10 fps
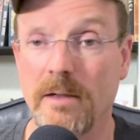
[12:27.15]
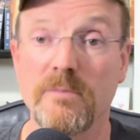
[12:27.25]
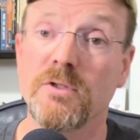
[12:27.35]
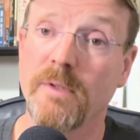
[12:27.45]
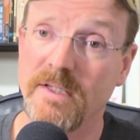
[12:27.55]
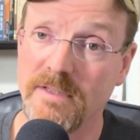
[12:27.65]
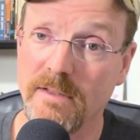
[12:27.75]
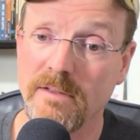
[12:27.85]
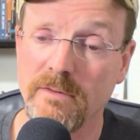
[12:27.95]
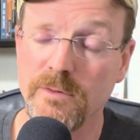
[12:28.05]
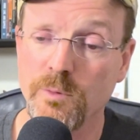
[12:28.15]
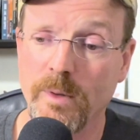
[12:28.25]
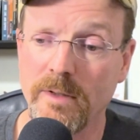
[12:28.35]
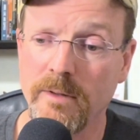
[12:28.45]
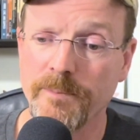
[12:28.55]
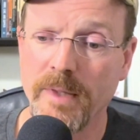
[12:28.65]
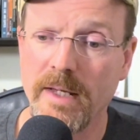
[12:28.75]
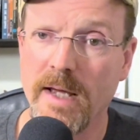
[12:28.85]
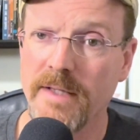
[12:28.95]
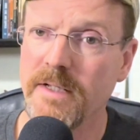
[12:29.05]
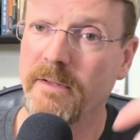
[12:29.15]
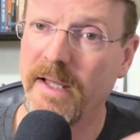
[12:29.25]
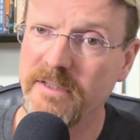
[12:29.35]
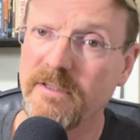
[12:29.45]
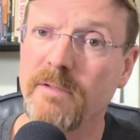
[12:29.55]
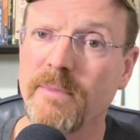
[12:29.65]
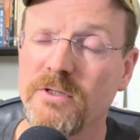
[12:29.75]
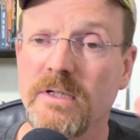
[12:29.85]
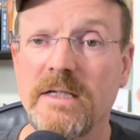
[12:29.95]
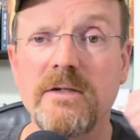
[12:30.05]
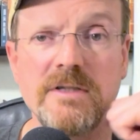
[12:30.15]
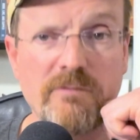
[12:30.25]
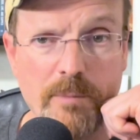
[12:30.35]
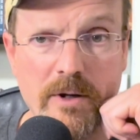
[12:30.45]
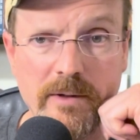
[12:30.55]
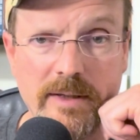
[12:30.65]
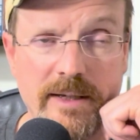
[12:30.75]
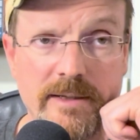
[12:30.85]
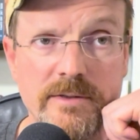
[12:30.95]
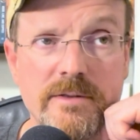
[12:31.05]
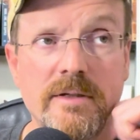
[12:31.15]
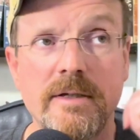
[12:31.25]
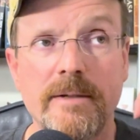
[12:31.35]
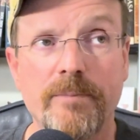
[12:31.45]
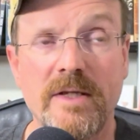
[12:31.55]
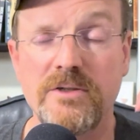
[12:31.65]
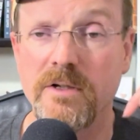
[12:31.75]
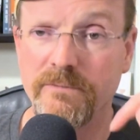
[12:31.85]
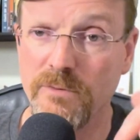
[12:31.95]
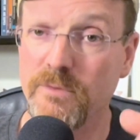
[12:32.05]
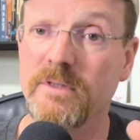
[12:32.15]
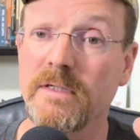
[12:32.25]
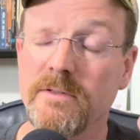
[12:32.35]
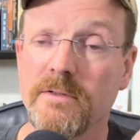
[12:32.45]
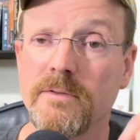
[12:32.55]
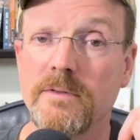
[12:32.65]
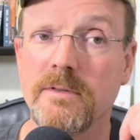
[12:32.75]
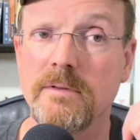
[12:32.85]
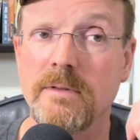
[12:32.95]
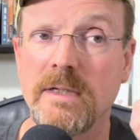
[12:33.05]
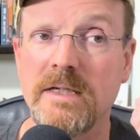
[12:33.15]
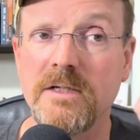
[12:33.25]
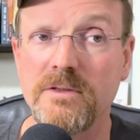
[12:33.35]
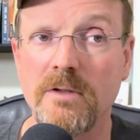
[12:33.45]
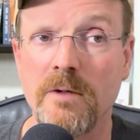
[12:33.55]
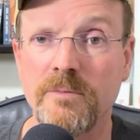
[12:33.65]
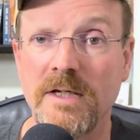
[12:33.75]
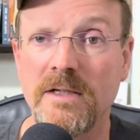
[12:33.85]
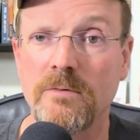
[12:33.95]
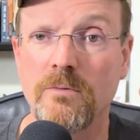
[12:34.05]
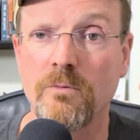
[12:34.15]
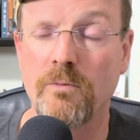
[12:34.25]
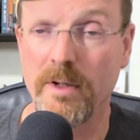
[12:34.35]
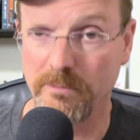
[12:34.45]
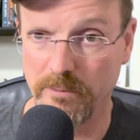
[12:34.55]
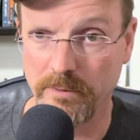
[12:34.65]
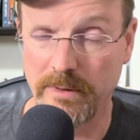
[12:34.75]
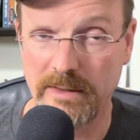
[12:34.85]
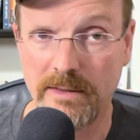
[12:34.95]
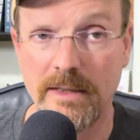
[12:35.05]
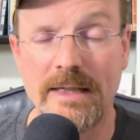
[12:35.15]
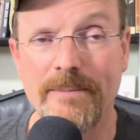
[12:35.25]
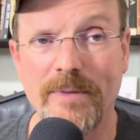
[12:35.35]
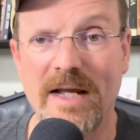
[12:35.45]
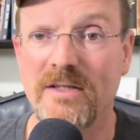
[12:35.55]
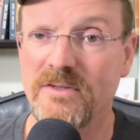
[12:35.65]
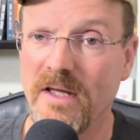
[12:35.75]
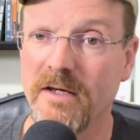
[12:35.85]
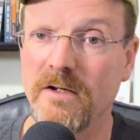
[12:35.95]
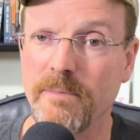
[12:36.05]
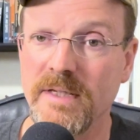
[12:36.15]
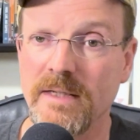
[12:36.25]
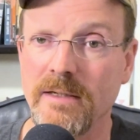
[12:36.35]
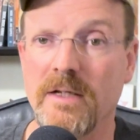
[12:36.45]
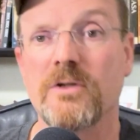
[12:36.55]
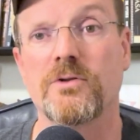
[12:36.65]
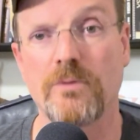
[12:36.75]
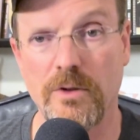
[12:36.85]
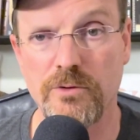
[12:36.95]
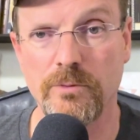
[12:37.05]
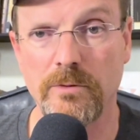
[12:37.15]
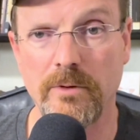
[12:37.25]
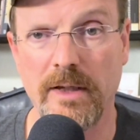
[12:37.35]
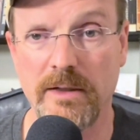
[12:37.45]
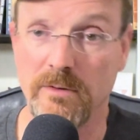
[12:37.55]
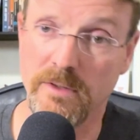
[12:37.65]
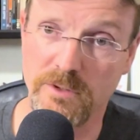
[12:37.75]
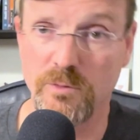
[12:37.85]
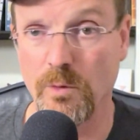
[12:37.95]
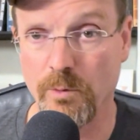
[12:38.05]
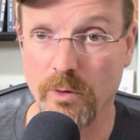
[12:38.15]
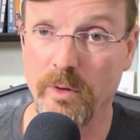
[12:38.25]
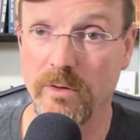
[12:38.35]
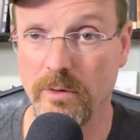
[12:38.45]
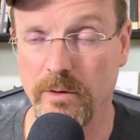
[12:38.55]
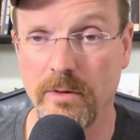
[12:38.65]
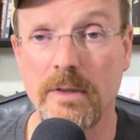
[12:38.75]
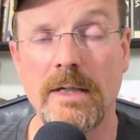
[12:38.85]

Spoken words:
So that's out there as well. And then lastly, I'd mentioned he does have a podcast. He's done a few seasons. He doesn't update it regularly. And it's not going to be in a structural, like, this is what we're going to cook.